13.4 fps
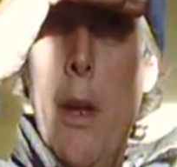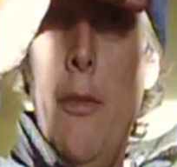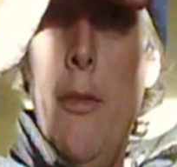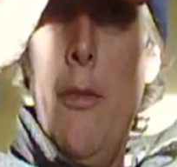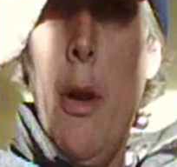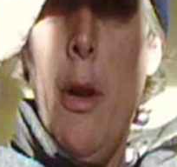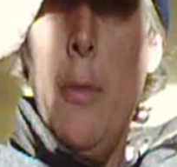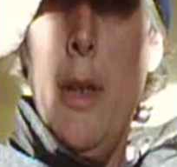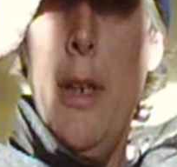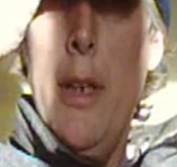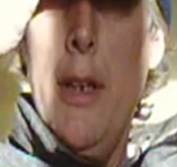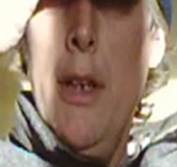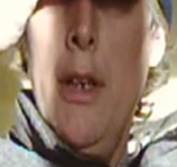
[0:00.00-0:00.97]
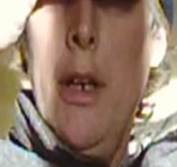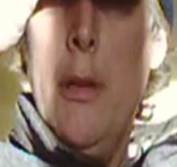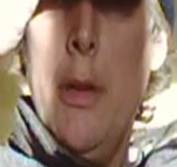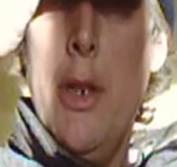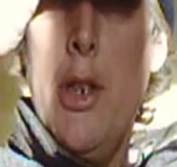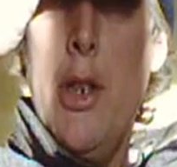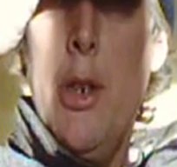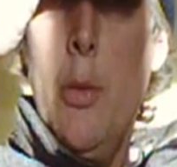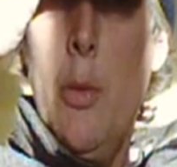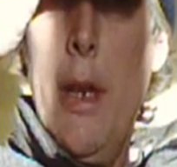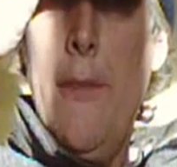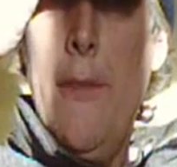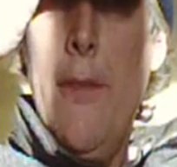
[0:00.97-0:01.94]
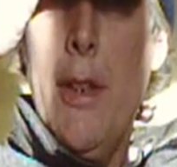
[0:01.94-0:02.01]
from the original
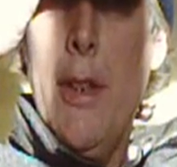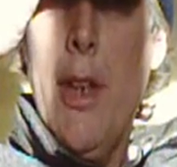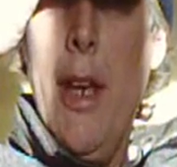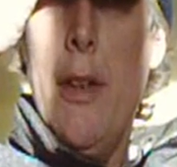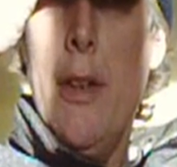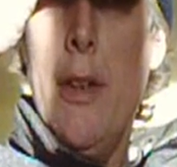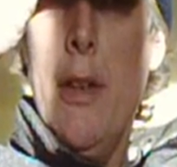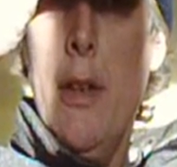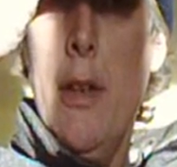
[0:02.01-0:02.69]
Airfix Kit.